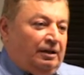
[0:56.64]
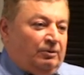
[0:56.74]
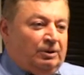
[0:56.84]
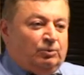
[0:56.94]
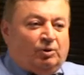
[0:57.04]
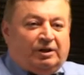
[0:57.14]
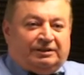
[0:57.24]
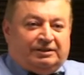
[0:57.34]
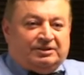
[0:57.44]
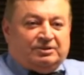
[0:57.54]

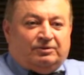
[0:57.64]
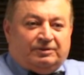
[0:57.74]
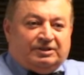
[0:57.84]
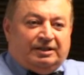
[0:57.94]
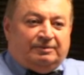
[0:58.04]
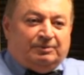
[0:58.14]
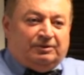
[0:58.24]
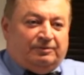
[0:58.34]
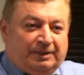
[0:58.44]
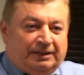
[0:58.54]
Worked is
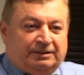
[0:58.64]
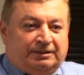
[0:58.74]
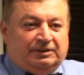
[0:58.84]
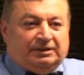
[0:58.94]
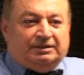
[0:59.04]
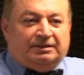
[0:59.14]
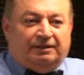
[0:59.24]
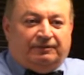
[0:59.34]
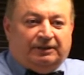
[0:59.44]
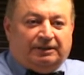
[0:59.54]
overstatement of my activities,
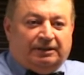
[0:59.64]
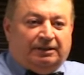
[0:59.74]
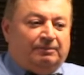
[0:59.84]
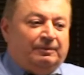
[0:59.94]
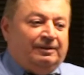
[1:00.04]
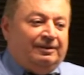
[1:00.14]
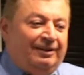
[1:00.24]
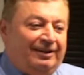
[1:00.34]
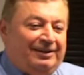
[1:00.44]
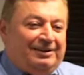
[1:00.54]
definitely,
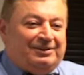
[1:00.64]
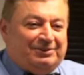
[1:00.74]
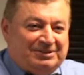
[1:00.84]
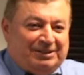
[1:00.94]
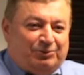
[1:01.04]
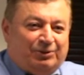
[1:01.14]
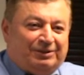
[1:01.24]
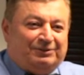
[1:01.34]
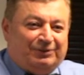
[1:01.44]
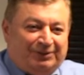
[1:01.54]
because I
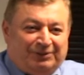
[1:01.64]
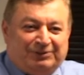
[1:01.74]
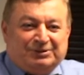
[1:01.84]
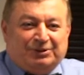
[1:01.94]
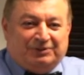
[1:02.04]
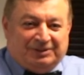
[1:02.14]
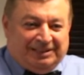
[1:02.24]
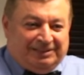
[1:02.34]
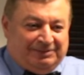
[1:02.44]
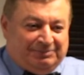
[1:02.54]
worked for Soviet
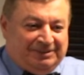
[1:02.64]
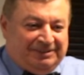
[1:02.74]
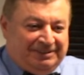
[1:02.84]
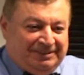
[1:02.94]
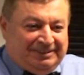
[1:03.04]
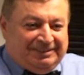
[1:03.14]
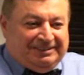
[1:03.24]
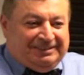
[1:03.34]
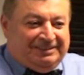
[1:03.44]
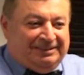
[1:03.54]
government.
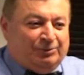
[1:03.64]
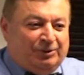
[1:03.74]
I think